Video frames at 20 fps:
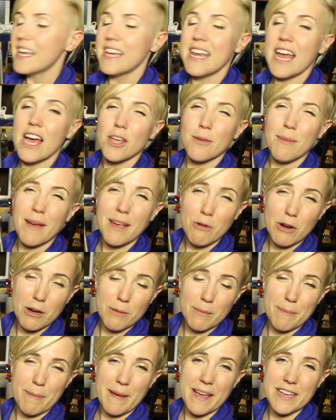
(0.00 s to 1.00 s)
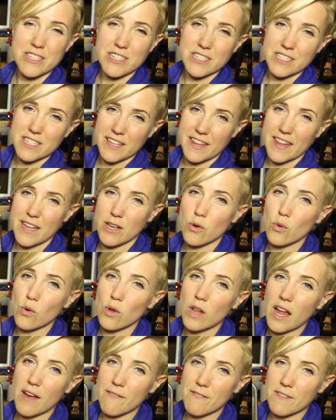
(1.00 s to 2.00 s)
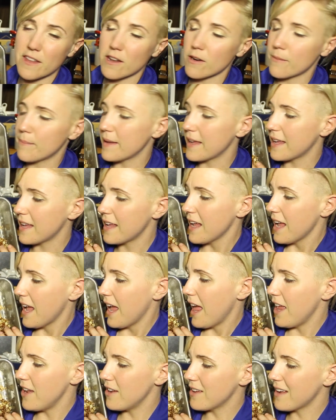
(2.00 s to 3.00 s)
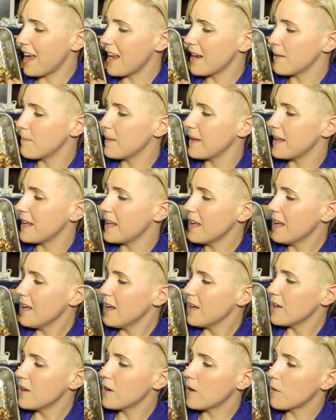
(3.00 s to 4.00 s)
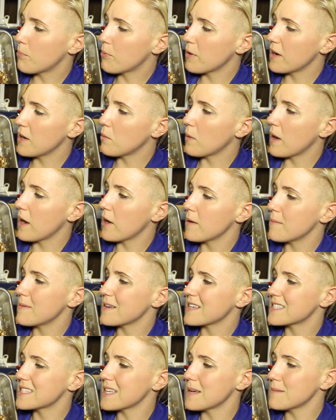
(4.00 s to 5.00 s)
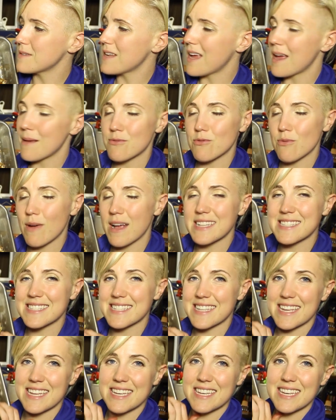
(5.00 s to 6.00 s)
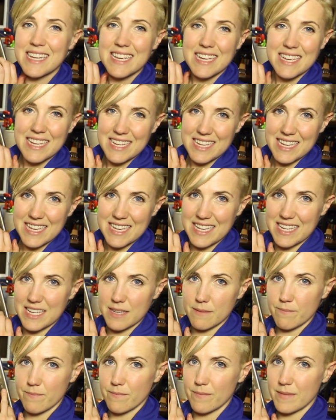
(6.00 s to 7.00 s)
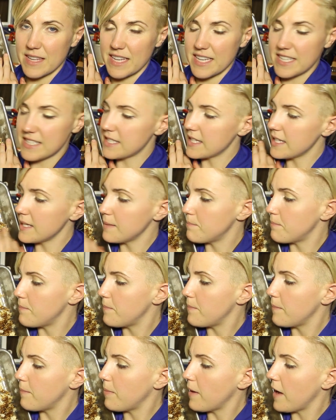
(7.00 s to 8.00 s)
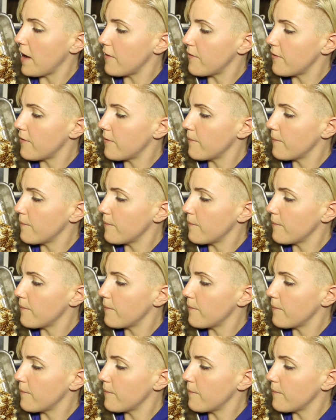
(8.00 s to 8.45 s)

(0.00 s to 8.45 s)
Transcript: Now you might want to be patient until they cool off a little bit, and you gotta be, pretty wary because sometimes rice can easily puff.